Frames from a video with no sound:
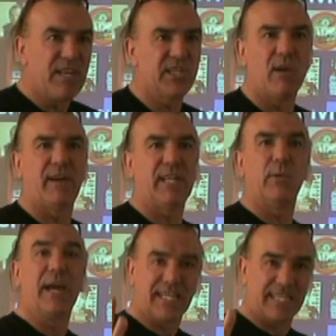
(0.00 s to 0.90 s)
is no
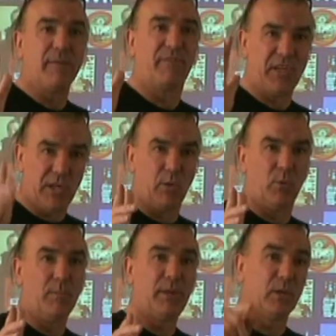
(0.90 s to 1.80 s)
value except for
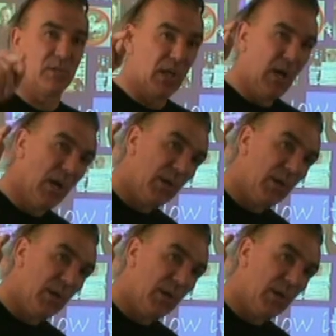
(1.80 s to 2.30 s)
you, because